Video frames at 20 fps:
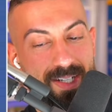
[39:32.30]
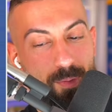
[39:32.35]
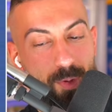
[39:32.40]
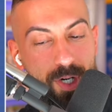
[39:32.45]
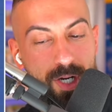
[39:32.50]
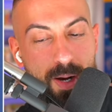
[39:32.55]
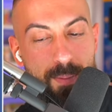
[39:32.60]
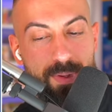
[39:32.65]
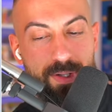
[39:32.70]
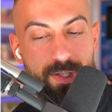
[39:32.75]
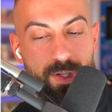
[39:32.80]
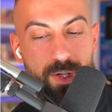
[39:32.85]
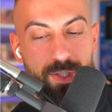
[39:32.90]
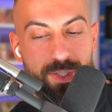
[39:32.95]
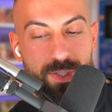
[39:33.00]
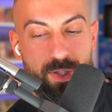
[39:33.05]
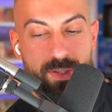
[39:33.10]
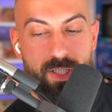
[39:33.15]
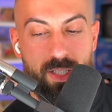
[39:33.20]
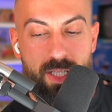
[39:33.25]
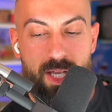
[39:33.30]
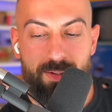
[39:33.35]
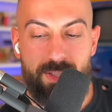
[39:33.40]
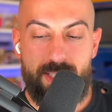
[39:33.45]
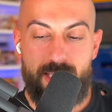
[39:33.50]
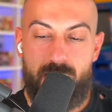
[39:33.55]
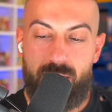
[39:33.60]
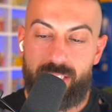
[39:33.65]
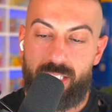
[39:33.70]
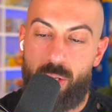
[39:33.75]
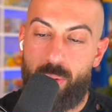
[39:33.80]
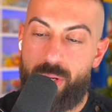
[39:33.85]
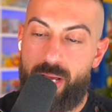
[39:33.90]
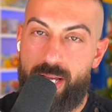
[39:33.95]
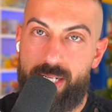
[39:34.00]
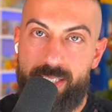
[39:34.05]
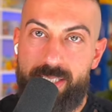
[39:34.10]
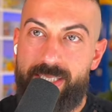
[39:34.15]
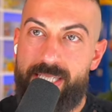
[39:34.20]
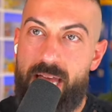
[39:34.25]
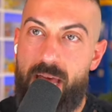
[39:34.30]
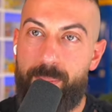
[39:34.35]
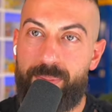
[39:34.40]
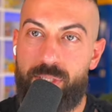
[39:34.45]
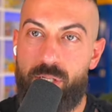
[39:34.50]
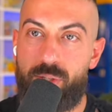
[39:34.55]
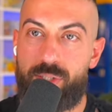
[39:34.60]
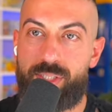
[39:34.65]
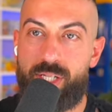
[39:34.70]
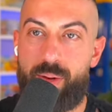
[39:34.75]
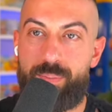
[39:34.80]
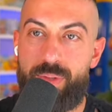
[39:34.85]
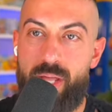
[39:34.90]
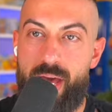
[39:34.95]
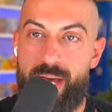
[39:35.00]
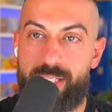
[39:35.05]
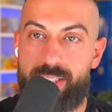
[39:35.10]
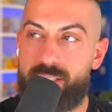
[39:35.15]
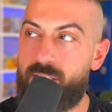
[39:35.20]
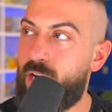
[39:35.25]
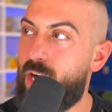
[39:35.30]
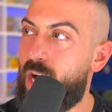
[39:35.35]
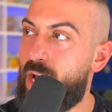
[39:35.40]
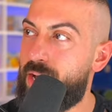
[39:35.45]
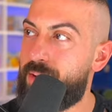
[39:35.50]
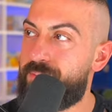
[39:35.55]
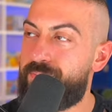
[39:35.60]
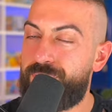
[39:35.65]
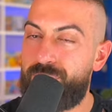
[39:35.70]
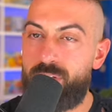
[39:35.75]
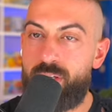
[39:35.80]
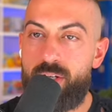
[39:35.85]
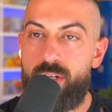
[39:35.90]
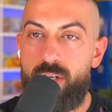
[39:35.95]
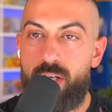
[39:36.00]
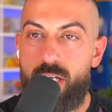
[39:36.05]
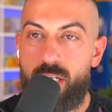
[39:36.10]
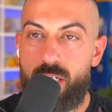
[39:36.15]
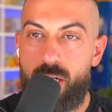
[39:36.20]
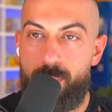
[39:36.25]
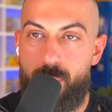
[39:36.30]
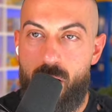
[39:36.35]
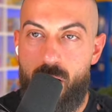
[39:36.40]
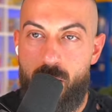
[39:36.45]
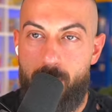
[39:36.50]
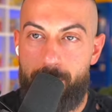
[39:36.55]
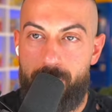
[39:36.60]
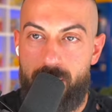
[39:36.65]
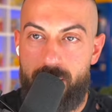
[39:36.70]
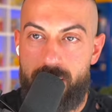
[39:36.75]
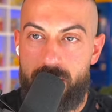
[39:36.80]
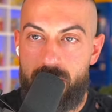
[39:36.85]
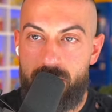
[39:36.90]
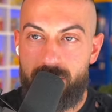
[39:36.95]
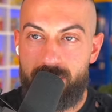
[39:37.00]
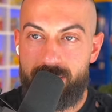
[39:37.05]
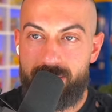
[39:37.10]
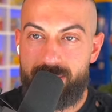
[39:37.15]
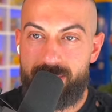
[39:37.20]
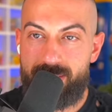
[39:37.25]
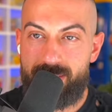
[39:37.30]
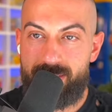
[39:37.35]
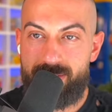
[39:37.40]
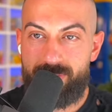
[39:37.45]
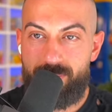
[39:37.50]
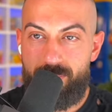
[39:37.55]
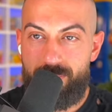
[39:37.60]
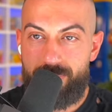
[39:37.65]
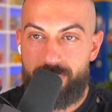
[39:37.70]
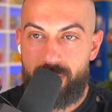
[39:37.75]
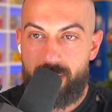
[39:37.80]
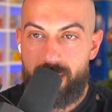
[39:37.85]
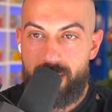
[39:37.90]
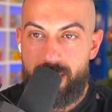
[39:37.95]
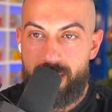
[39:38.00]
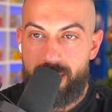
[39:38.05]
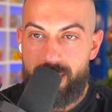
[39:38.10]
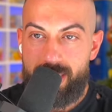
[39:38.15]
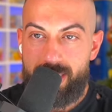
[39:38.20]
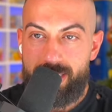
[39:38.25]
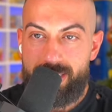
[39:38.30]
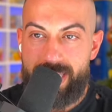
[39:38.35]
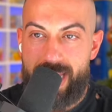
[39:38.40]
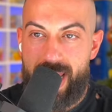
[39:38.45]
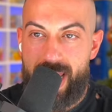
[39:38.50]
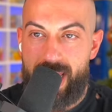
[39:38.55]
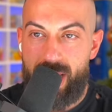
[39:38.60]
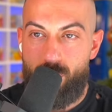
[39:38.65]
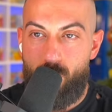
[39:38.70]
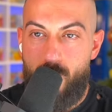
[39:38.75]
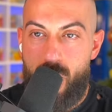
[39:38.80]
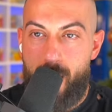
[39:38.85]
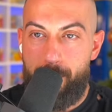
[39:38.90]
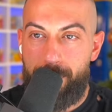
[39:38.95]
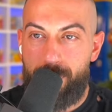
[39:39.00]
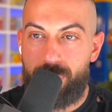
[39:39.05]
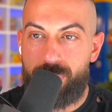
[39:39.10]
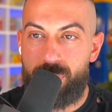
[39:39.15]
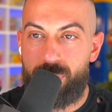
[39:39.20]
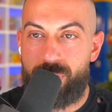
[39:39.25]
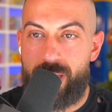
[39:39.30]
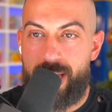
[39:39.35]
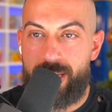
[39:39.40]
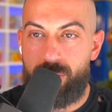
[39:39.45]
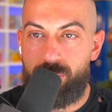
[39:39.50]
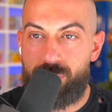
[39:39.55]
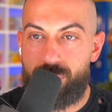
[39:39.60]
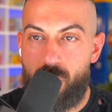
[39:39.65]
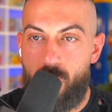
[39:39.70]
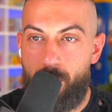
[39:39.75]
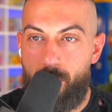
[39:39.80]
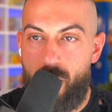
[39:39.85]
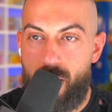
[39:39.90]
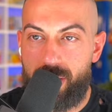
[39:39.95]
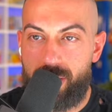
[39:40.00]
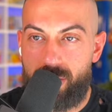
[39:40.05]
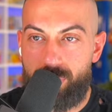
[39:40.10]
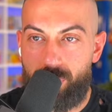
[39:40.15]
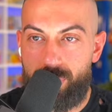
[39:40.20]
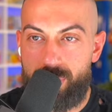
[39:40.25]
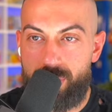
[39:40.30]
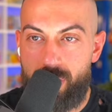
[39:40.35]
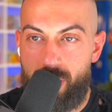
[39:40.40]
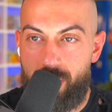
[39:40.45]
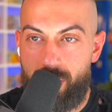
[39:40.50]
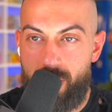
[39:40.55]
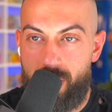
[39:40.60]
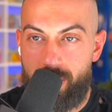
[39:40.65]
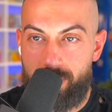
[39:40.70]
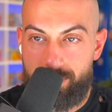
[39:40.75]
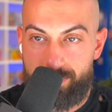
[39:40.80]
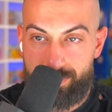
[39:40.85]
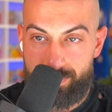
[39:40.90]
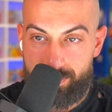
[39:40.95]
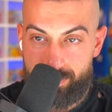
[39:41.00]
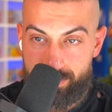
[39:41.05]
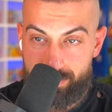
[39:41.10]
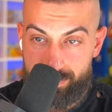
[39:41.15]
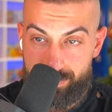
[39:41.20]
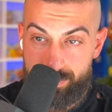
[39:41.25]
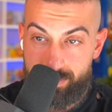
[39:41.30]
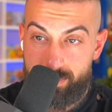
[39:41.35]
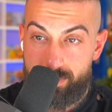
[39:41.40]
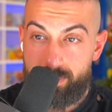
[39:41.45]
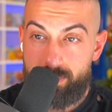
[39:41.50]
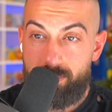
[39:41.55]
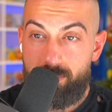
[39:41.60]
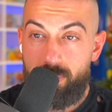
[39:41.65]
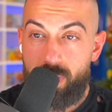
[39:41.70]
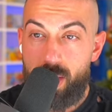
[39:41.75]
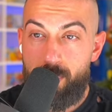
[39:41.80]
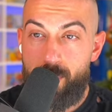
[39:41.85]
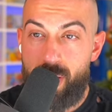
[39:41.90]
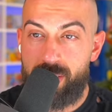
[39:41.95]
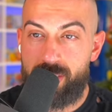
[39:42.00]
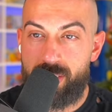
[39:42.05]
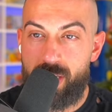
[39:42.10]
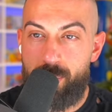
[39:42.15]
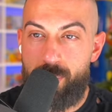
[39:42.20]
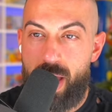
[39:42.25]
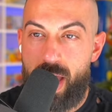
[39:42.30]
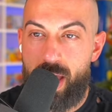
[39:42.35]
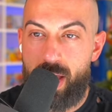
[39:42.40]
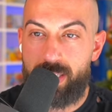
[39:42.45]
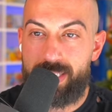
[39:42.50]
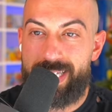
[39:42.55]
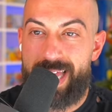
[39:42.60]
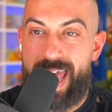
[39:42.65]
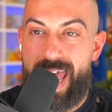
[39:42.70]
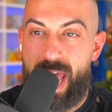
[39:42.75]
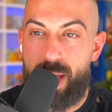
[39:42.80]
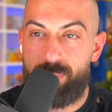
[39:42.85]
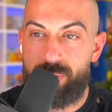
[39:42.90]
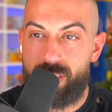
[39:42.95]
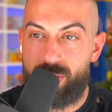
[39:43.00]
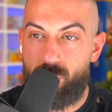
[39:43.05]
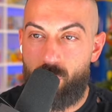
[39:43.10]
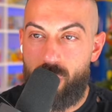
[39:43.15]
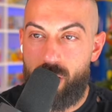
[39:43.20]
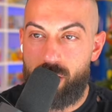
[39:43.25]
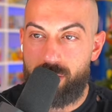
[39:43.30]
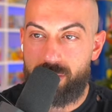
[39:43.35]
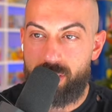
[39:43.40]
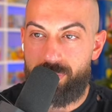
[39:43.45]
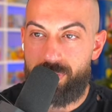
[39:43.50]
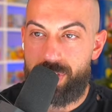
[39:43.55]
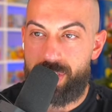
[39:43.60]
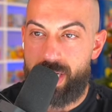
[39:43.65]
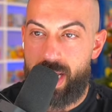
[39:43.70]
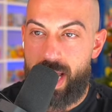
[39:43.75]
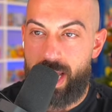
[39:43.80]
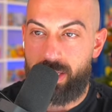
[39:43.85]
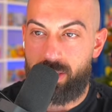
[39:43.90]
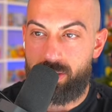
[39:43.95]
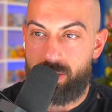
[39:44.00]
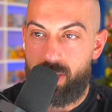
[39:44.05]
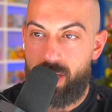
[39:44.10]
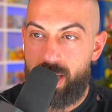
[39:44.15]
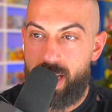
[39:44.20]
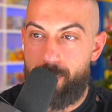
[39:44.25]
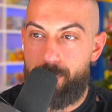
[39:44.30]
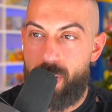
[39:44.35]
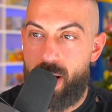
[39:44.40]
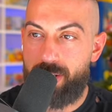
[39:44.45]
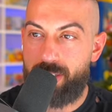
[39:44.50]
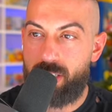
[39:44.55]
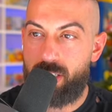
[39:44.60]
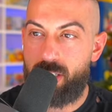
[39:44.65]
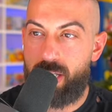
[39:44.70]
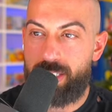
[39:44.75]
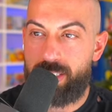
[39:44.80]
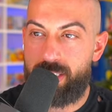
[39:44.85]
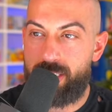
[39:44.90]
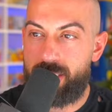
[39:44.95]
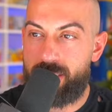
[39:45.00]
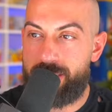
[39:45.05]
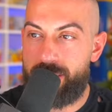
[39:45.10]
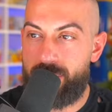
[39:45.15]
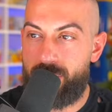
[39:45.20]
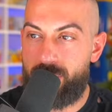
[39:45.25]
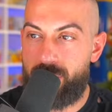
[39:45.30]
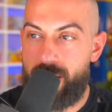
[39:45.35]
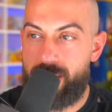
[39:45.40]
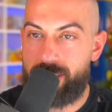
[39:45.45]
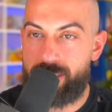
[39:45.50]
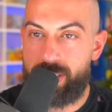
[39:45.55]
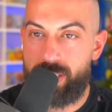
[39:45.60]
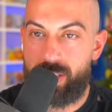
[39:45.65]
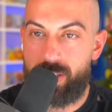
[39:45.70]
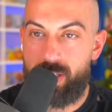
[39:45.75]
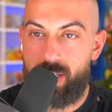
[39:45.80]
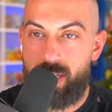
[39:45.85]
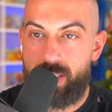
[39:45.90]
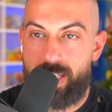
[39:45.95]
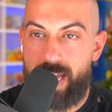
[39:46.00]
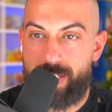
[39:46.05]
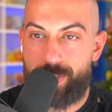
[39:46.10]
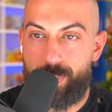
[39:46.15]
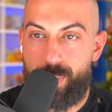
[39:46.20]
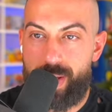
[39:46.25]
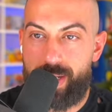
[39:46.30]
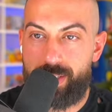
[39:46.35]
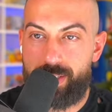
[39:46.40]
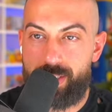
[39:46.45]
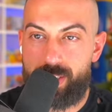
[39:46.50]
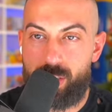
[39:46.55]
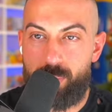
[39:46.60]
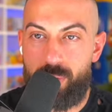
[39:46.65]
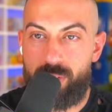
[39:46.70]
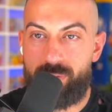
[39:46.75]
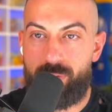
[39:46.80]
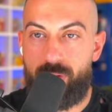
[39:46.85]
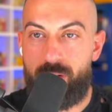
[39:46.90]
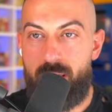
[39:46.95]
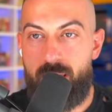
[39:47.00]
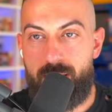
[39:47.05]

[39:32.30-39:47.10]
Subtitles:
We're coming closer on the left side, though. We got a Zapdos up next, all right? Come on, buddy. Dane Whopper, dude, thank you so much for the dono. Like some M's and Wells love the channel and a bonnet collecting together last year. Thanks for making this so much fun.